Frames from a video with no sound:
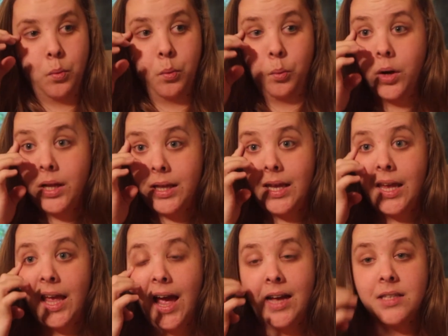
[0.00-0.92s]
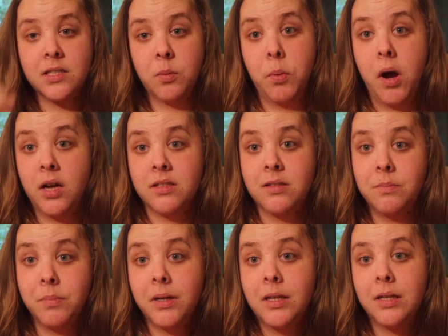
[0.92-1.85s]
really has the
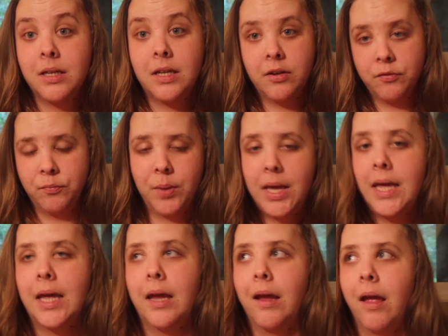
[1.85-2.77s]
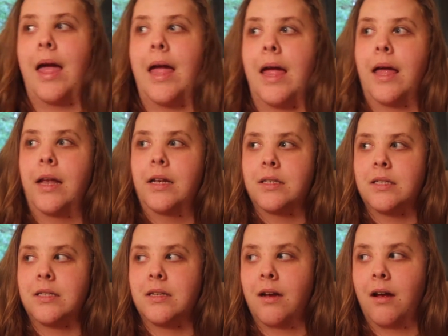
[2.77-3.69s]
possibility of being. And